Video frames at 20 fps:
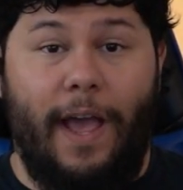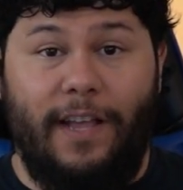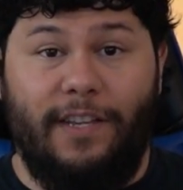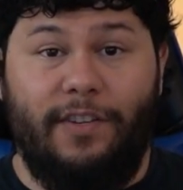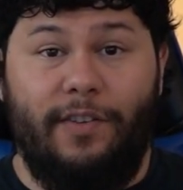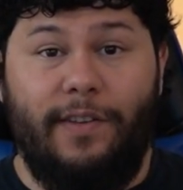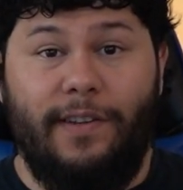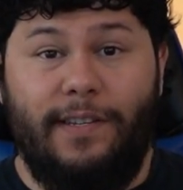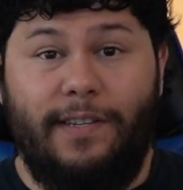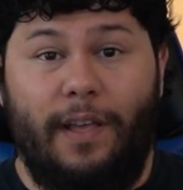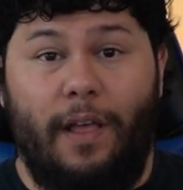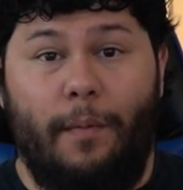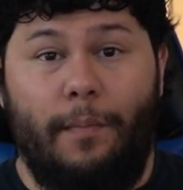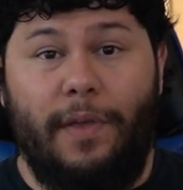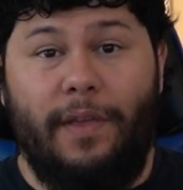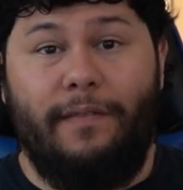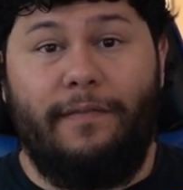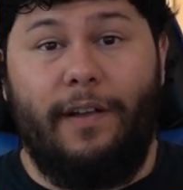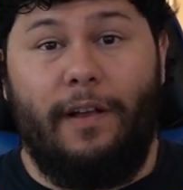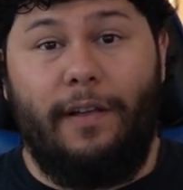As you can tell, I'm
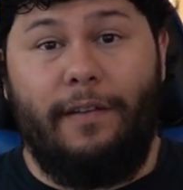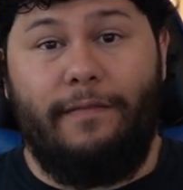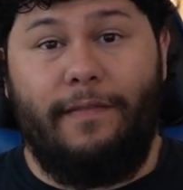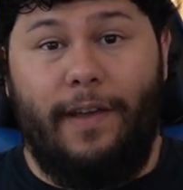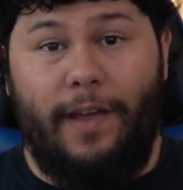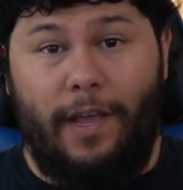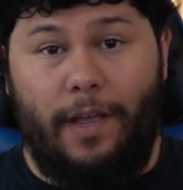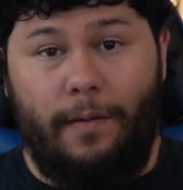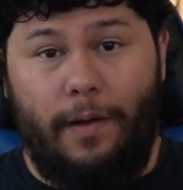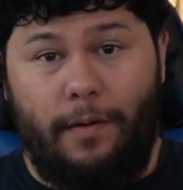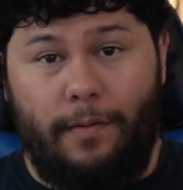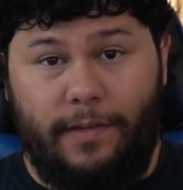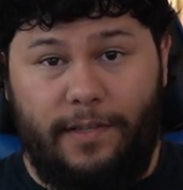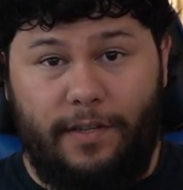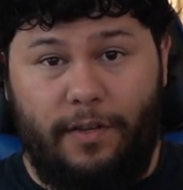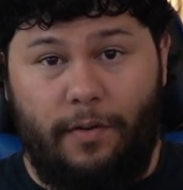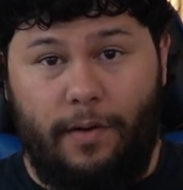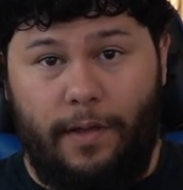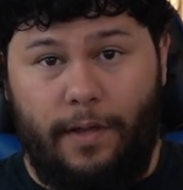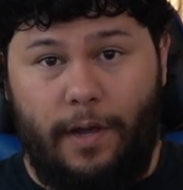being very vague about what's
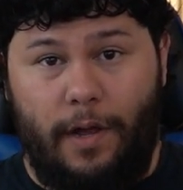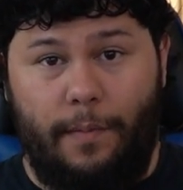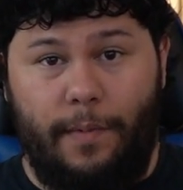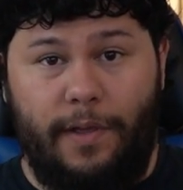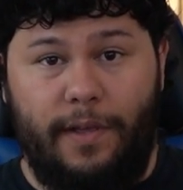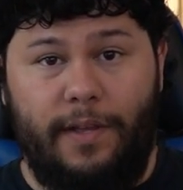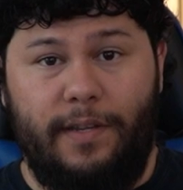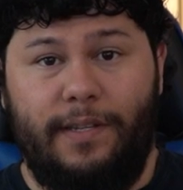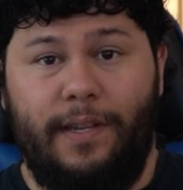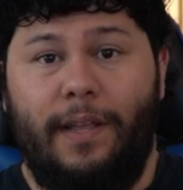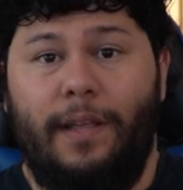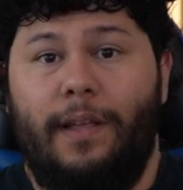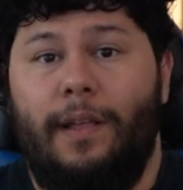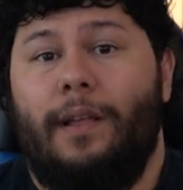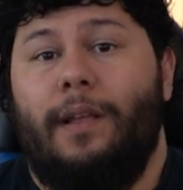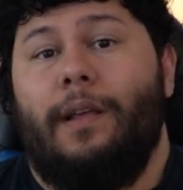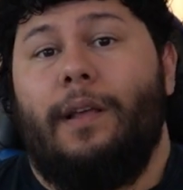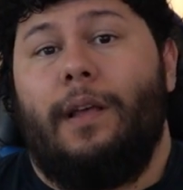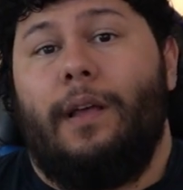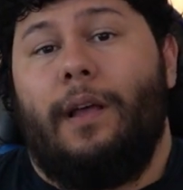going on because
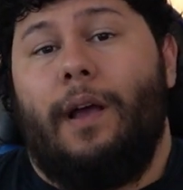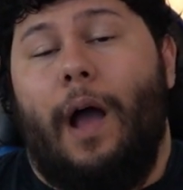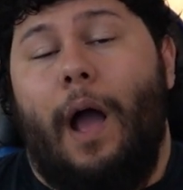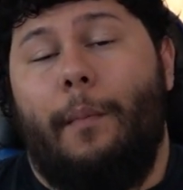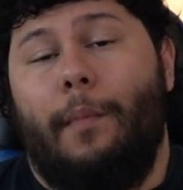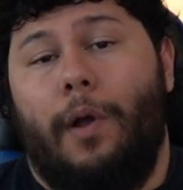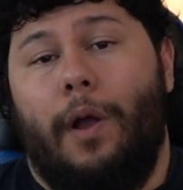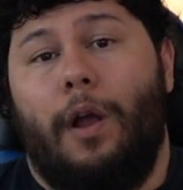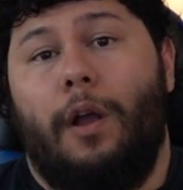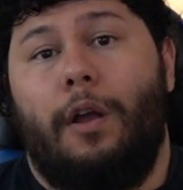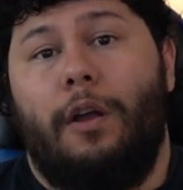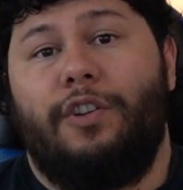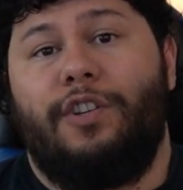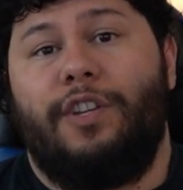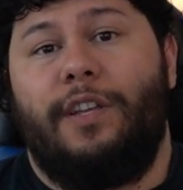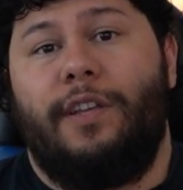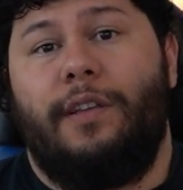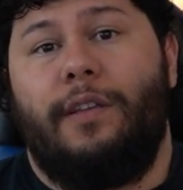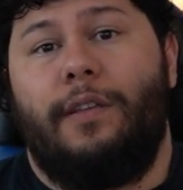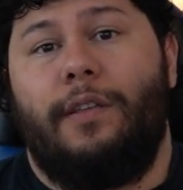I'm
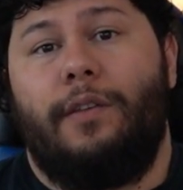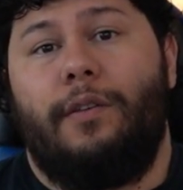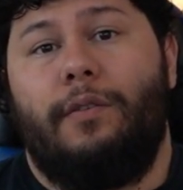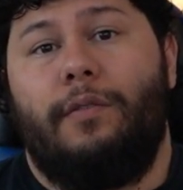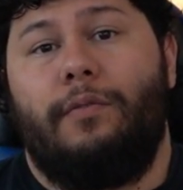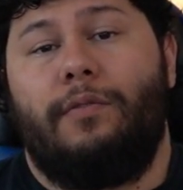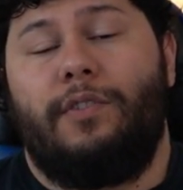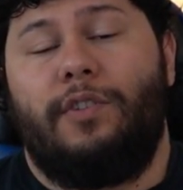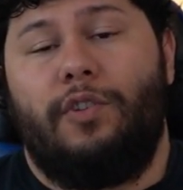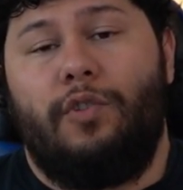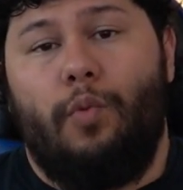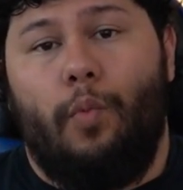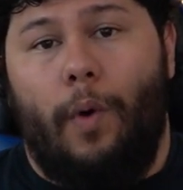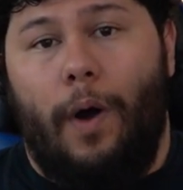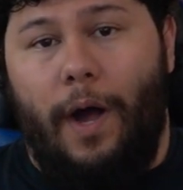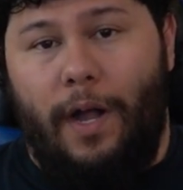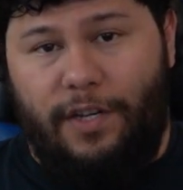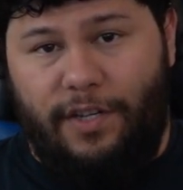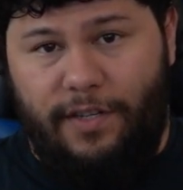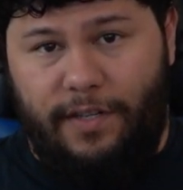urging you to
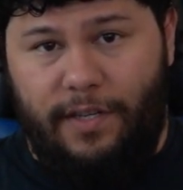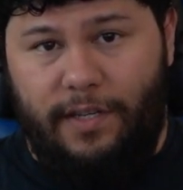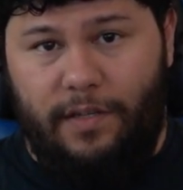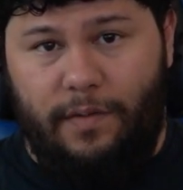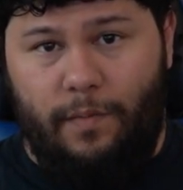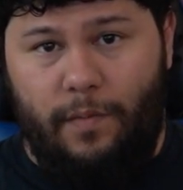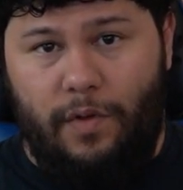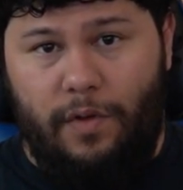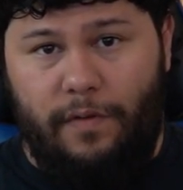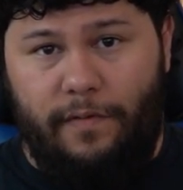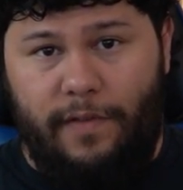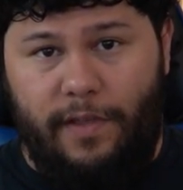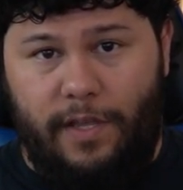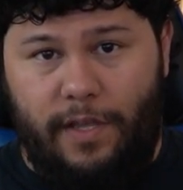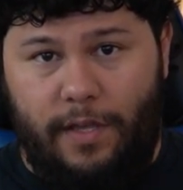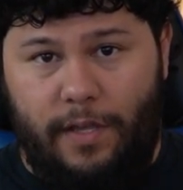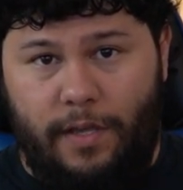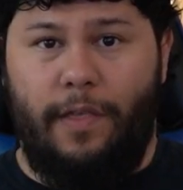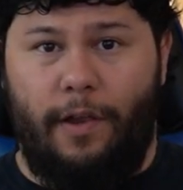watch this movie.